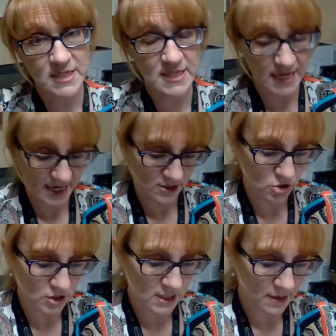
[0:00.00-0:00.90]
is the
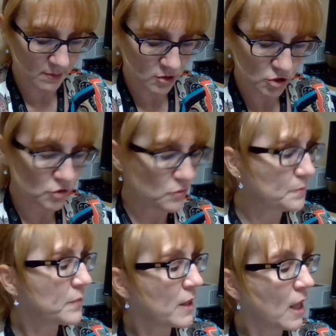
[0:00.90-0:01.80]
answer to number 2.
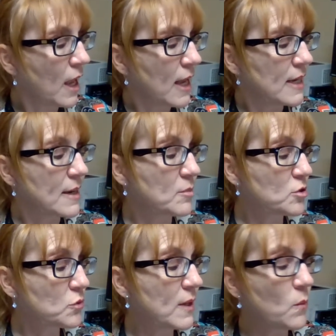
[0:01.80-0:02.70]
Number
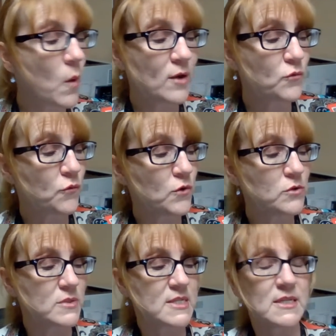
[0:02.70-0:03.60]
3, what
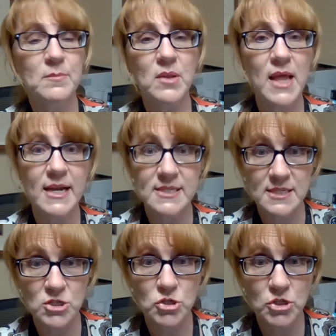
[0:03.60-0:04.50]
fruit
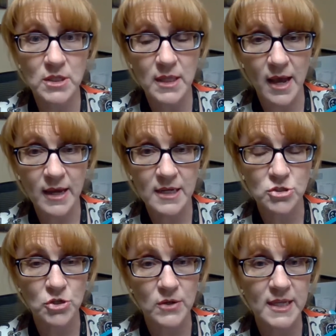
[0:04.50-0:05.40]
symbolizes good luck
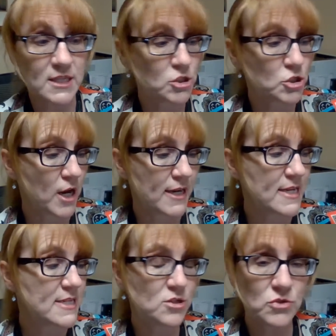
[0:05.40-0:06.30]
during the
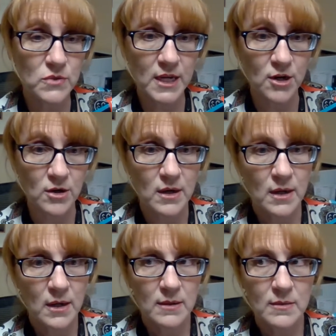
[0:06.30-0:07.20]
Chinese New Year?
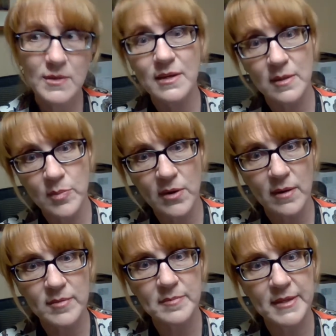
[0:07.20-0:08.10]
Well, you could
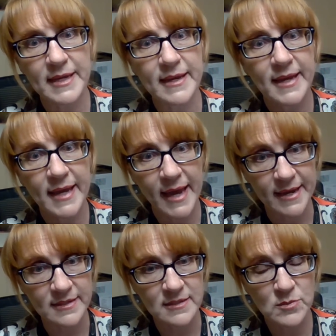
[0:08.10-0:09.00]
probably
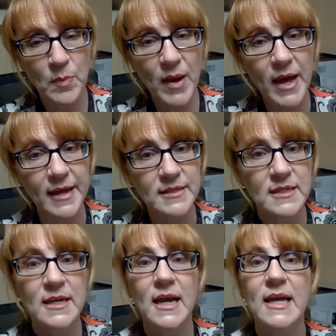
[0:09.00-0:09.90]
guess, but
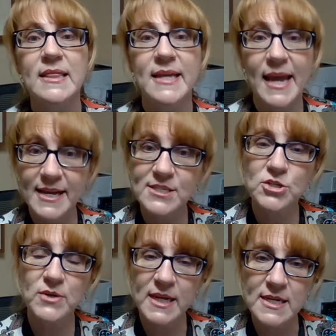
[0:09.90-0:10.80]
the
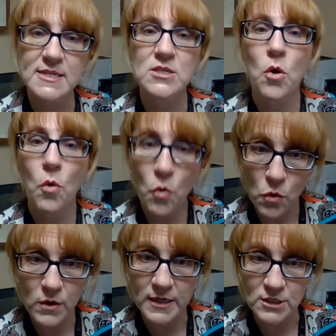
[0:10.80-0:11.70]
answer is
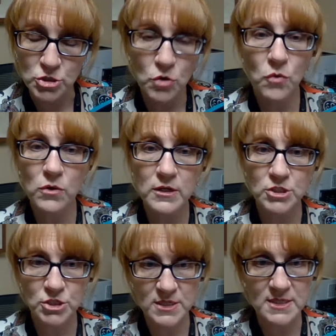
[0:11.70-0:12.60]
orange.
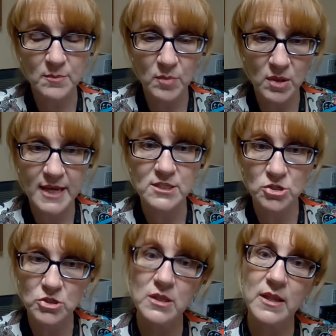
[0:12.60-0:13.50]
Oranges symbolize
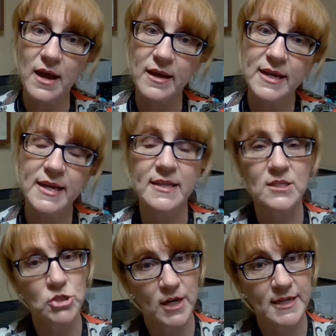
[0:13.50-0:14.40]
good luck in
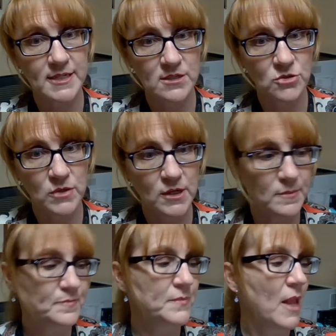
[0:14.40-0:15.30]
the Chinese New Year.